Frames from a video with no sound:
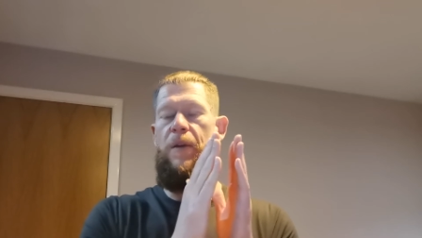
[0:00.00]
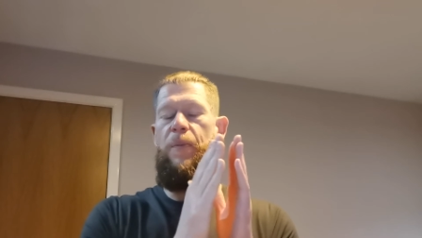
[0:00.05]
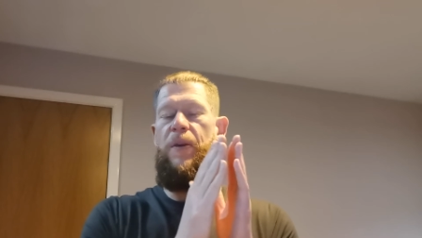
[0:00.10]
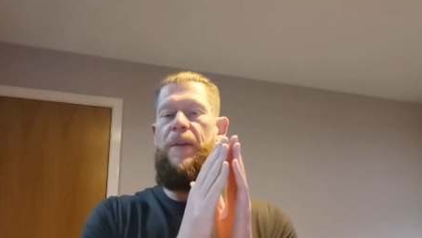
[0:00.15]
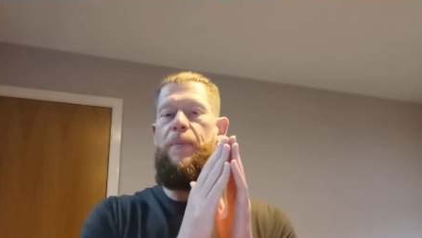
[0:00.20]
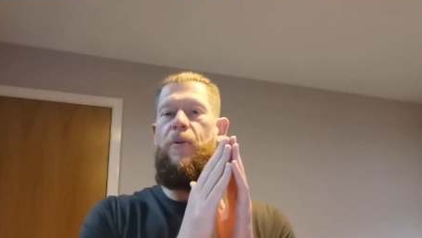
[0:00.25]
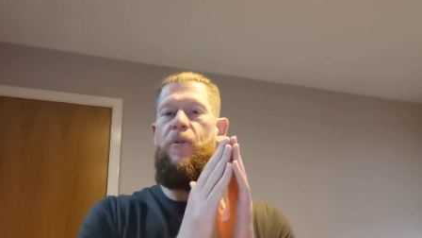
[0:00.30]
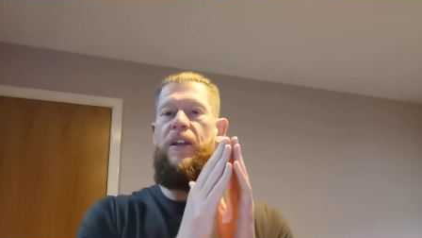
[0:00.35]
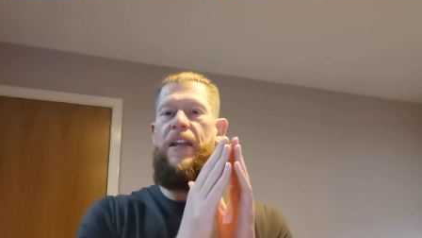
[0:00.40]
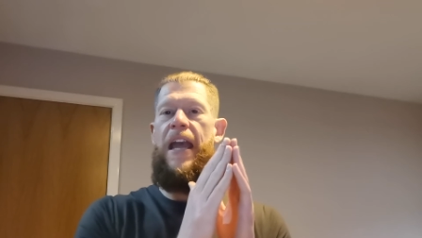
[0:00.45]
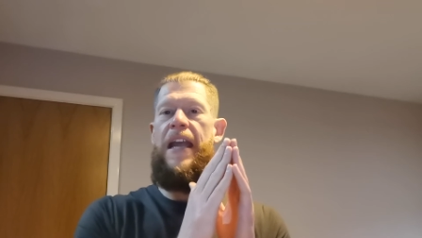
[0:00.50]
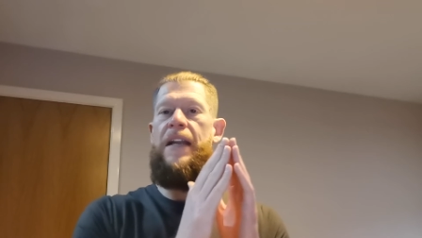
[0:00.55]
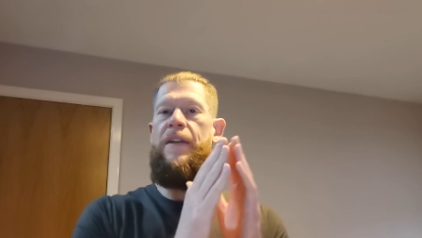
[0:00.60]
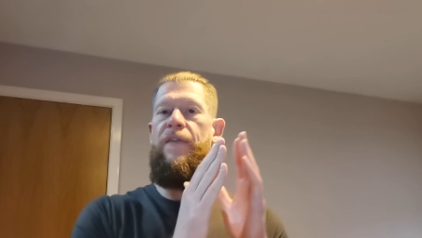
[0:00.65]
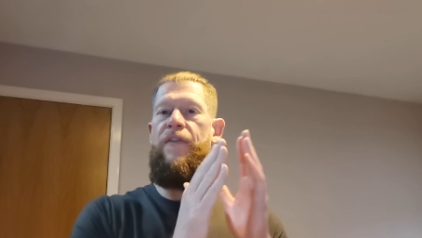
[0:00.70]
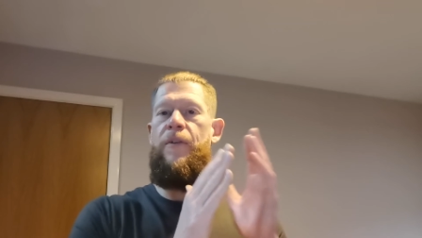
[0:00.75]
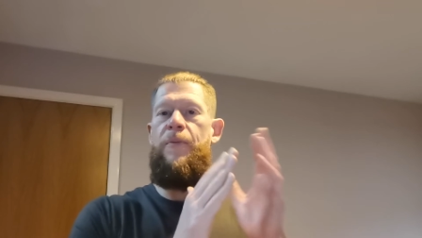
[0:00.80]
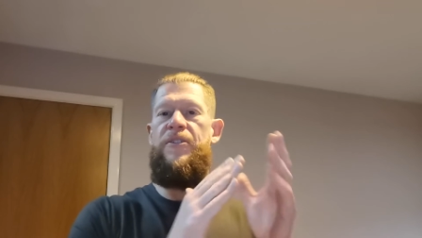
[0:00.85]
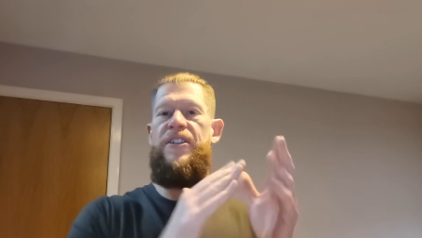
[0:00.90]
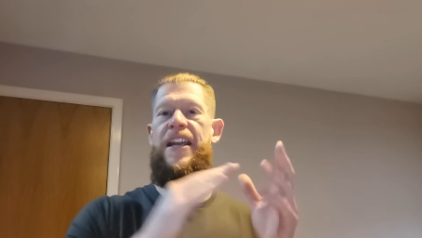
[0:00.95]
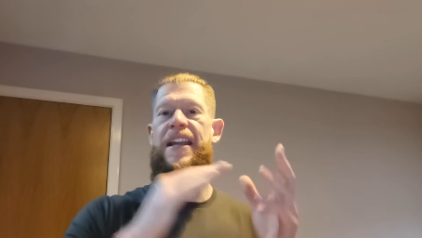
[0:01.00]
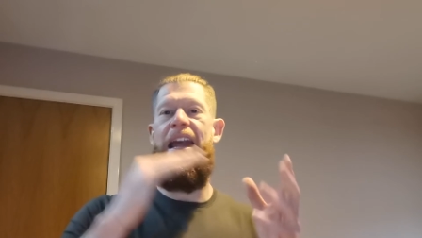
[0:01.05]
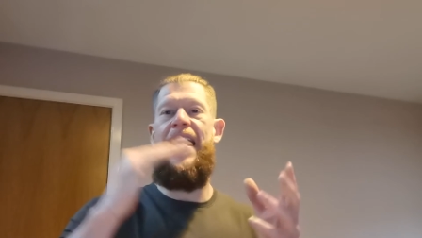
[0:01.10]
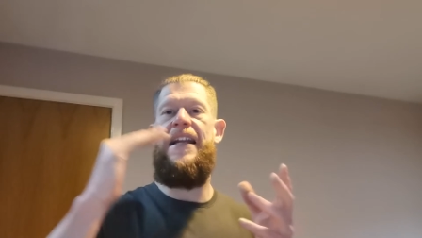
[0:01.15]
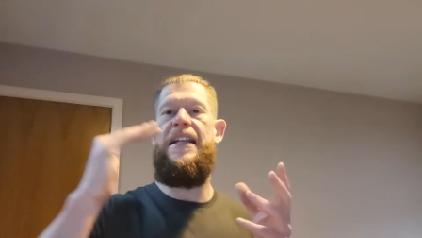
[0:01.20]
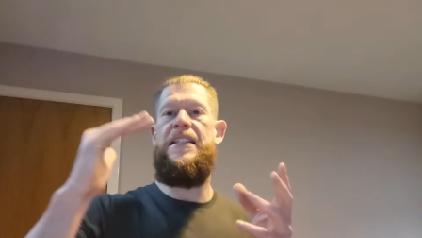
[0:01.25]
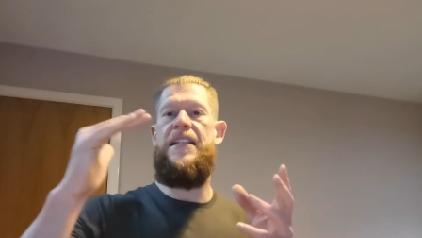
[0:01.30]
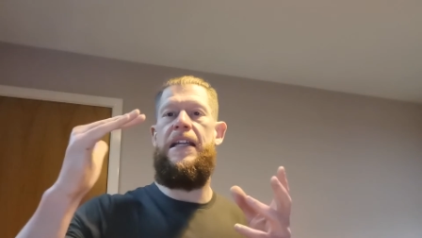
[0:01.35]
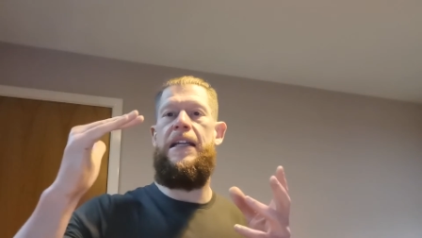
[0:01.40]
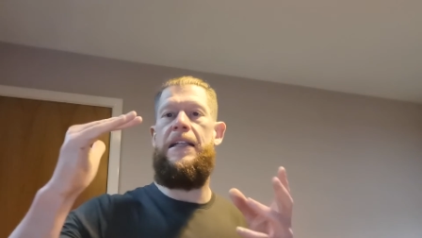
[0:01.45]
that people gain from, say,
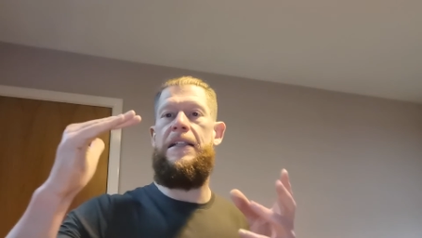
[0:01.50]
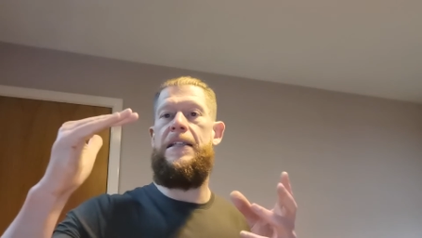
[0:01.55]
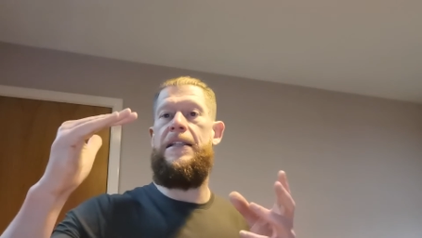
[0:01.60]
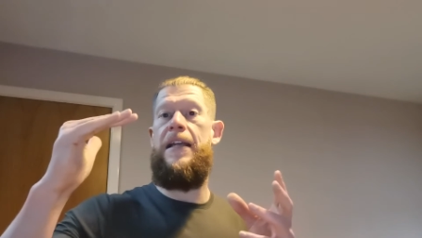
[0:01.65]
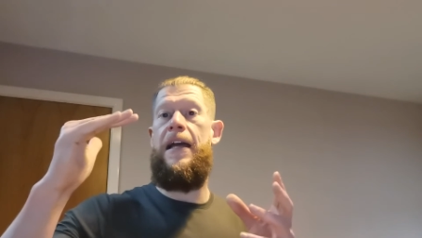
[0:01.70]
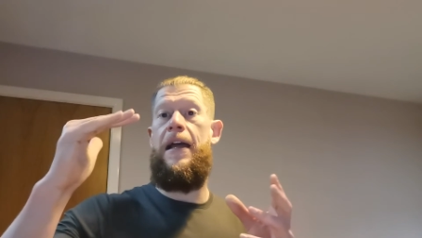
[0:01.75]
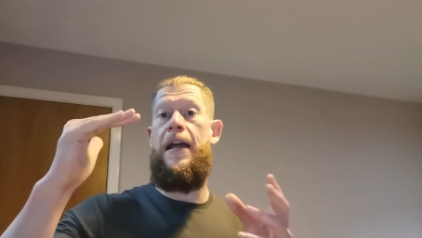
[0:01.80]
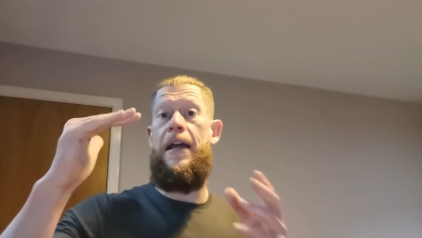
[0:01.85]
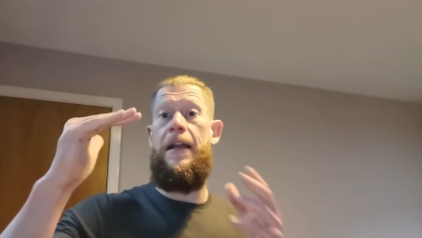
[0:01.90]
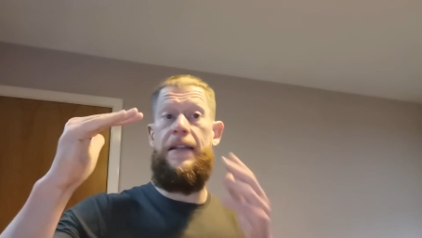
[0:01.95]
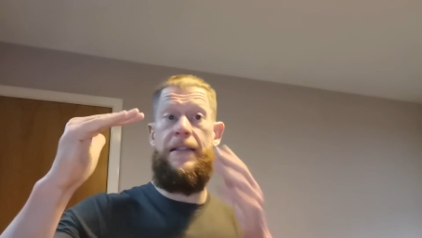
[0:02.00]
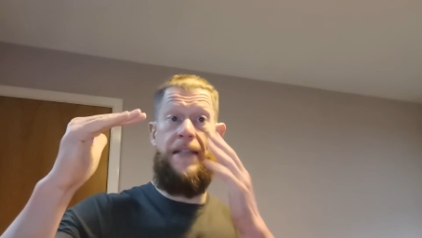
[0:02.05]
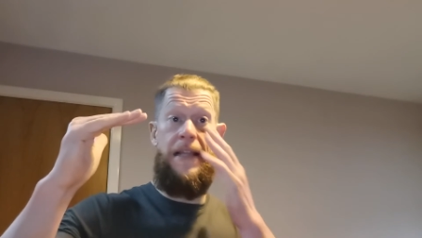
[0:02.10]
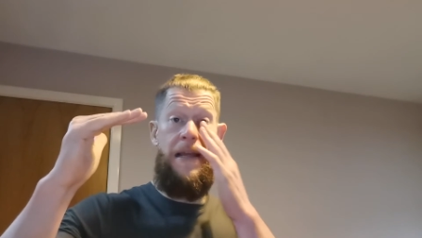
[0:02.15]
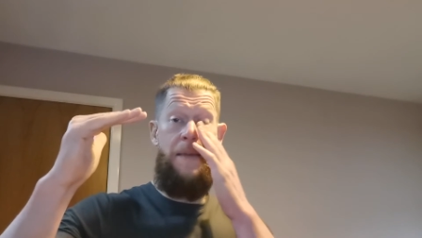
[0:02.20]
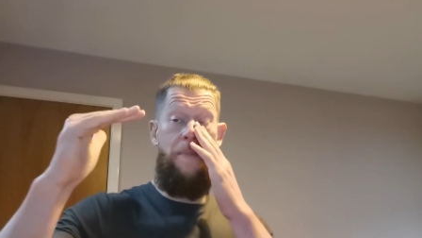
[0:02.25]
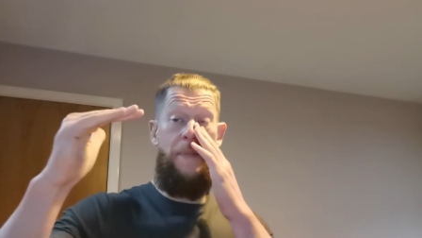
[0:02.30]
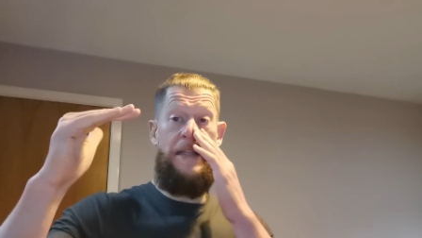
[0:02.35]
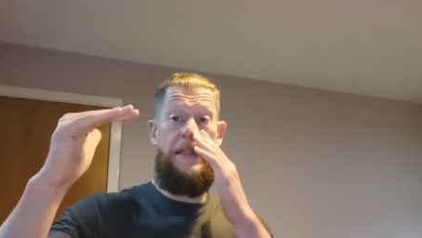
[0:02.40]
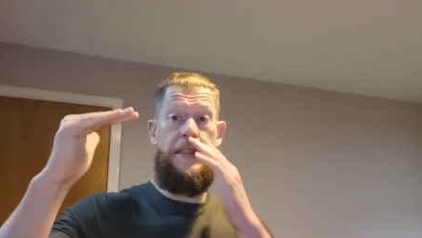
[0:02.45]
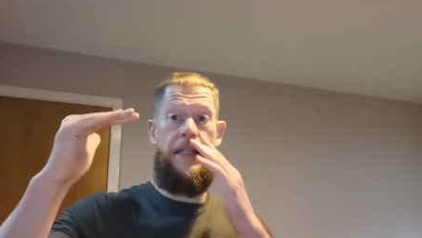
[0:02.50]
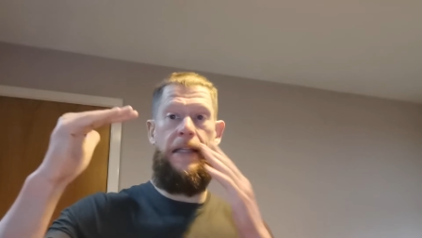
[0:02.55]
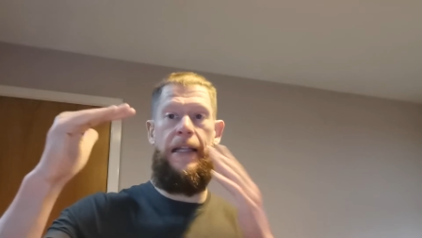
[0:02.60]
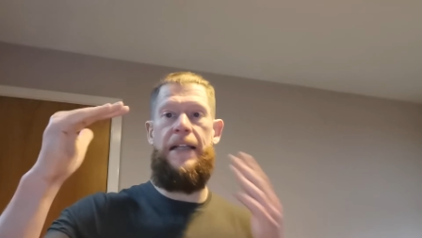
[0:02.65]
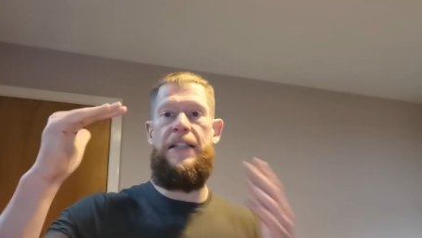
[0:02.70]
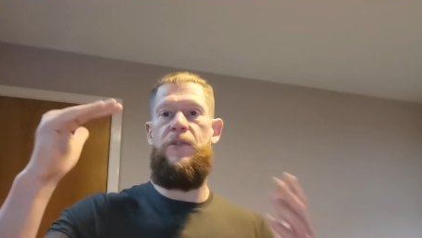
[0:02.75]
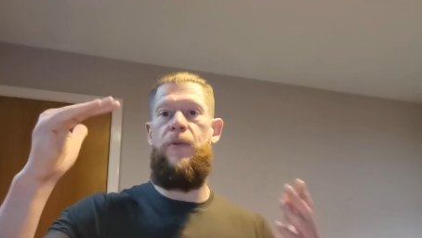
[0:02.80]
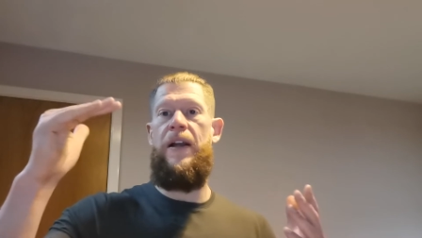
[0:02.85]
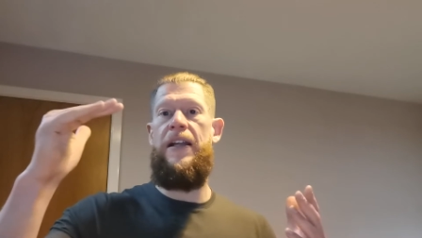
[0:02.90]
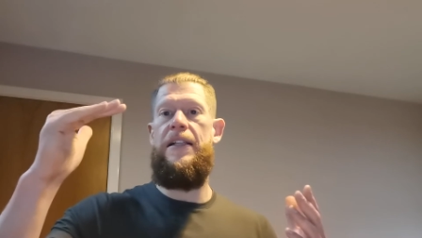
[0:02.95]
18 to their mid to
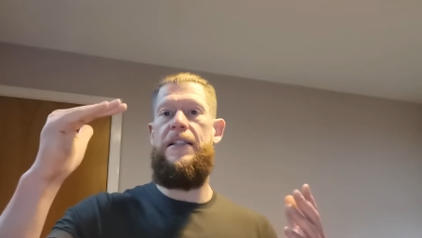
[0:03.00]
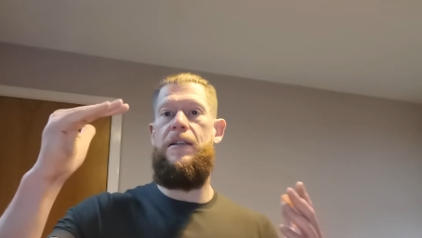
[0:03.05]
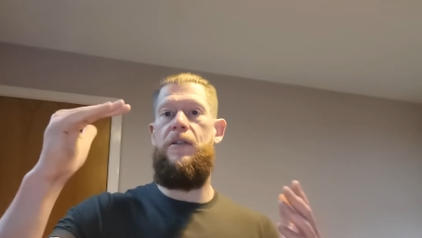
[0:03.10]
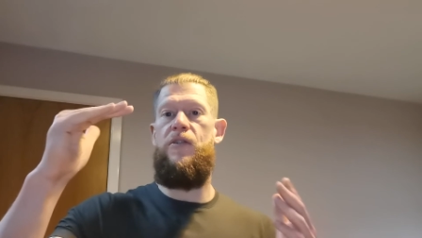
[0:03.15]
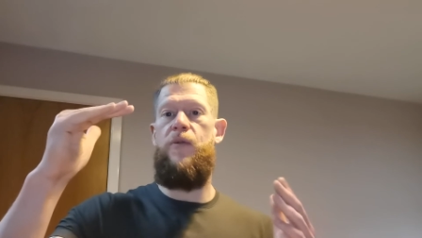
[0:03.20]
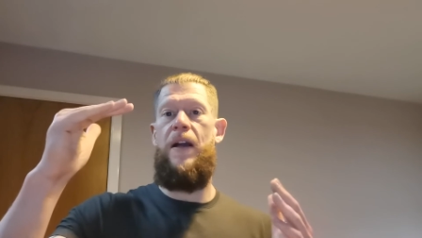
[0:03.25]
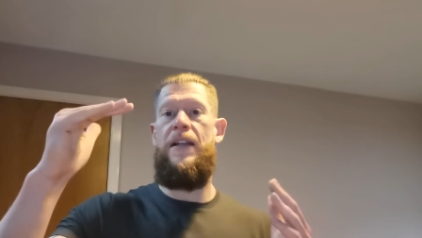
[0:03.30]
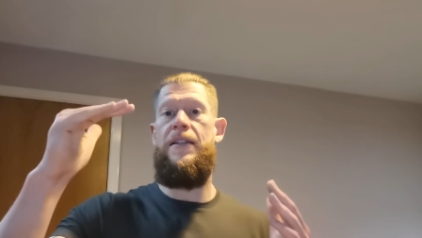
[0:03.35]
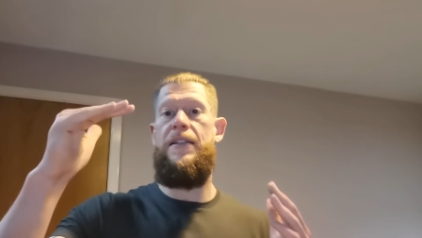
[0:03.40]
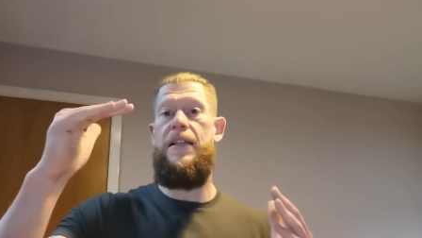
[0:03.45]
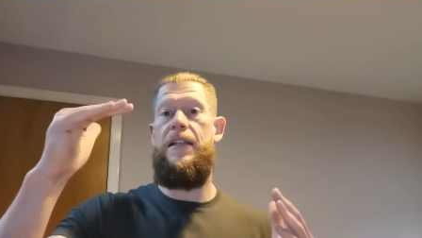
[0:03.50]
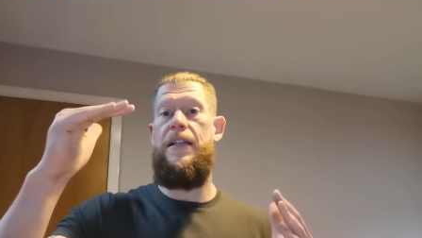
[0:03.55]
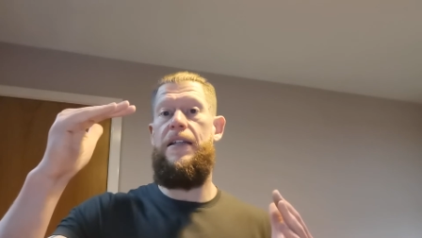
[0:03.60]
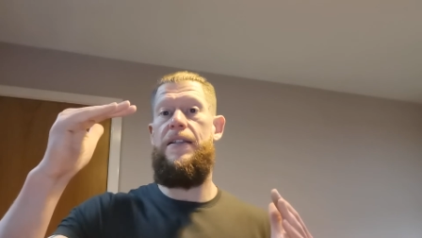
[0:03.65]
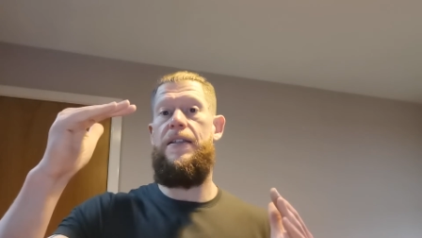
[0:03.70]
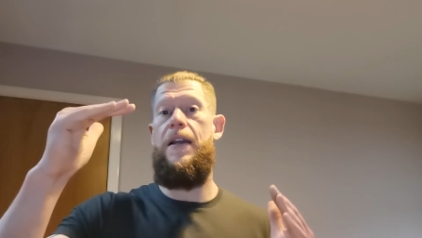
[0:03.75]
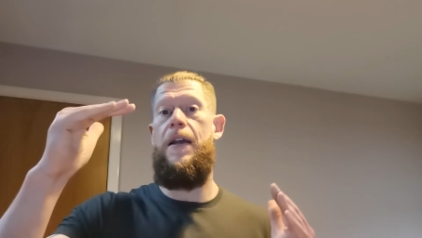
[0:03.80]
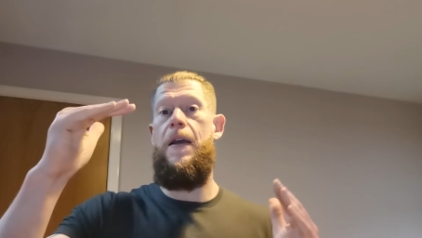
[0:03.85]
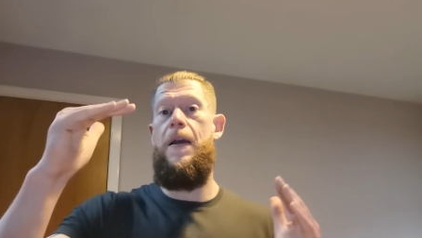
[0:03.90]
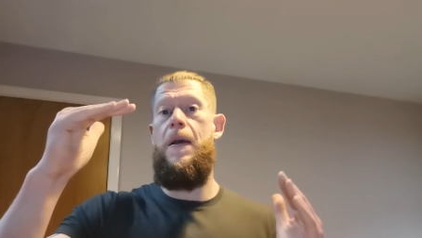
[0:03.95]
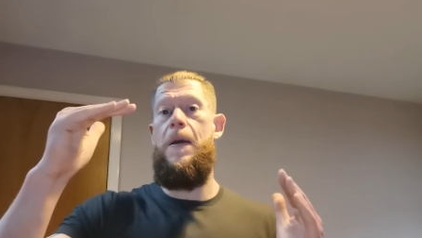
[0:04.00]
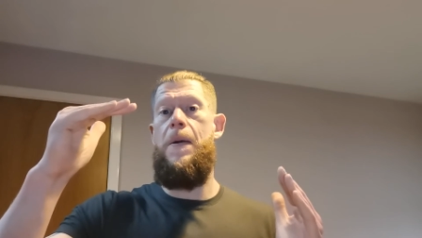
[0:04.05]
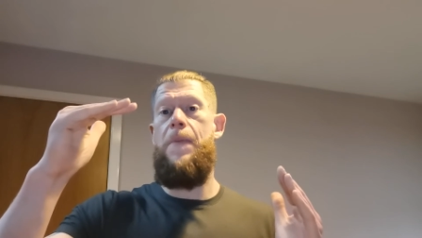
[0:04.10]
late 20s,